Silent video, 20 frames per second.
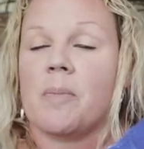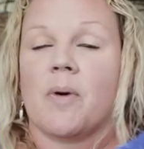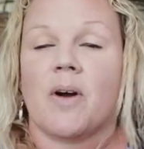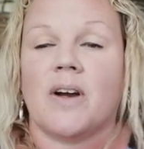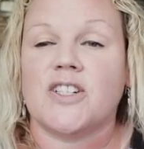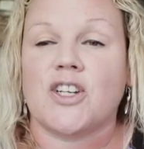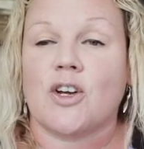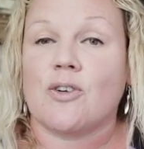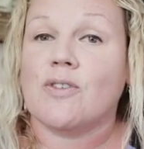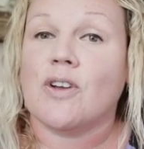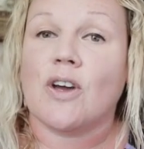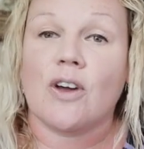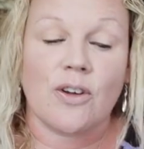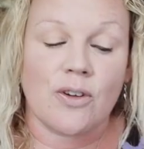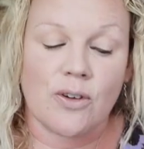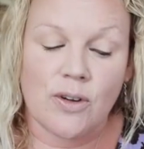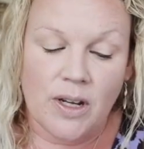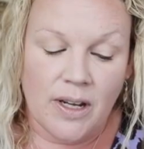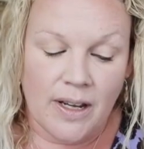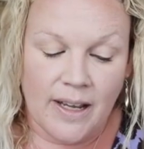I don't
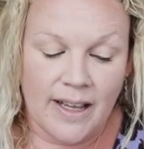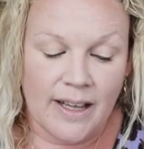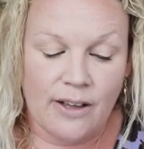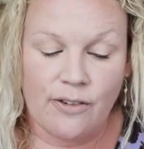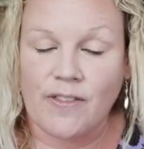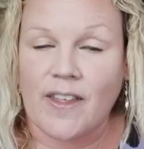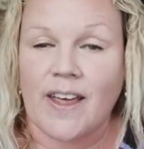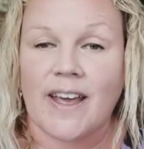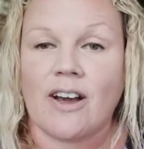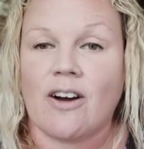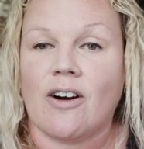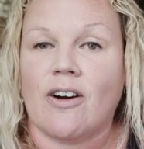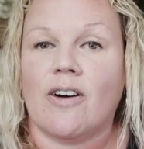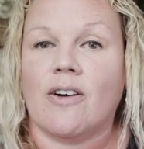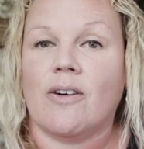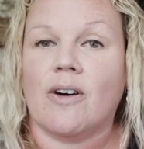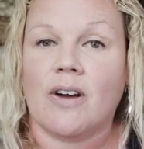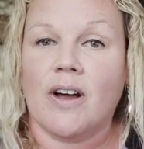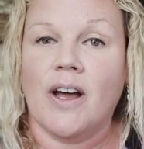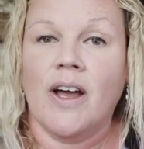know if they
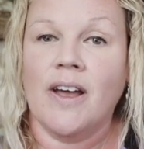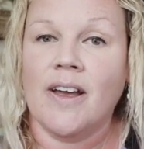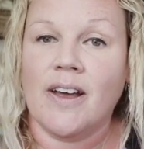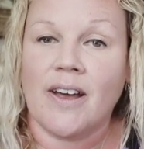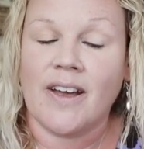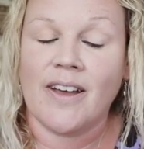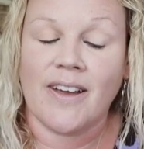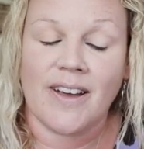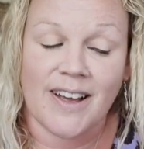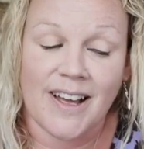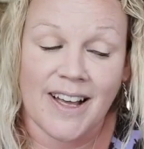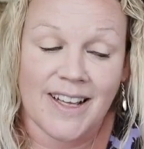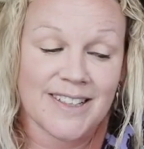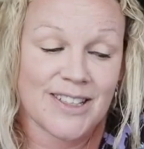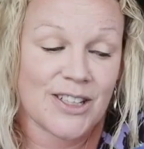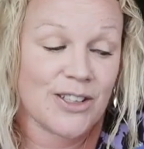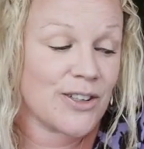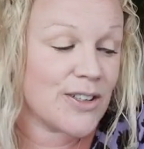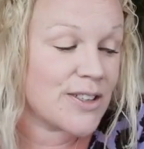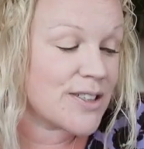are
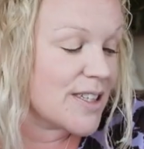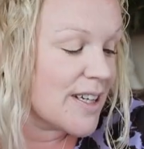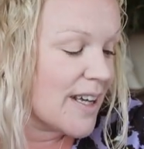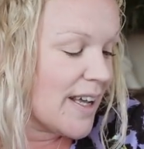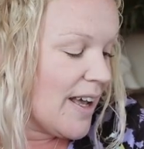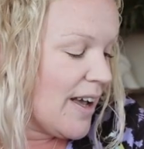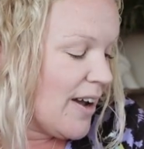as good.